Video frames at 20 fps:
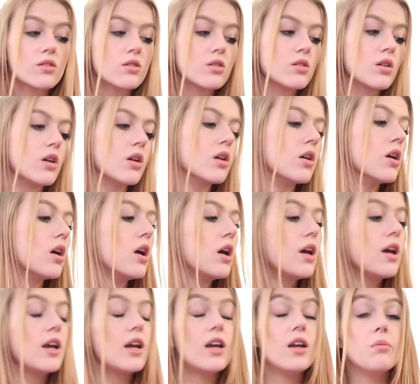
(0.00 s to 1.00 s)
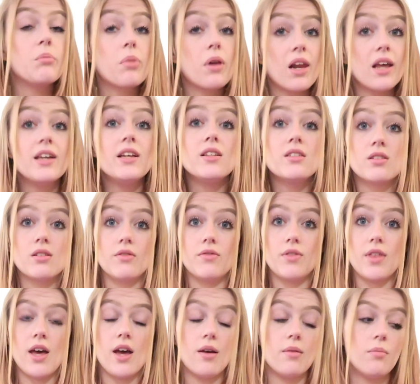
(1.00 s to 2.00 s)
so in place of
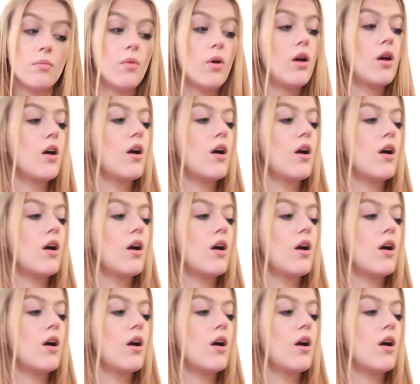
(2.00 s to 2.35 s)
them,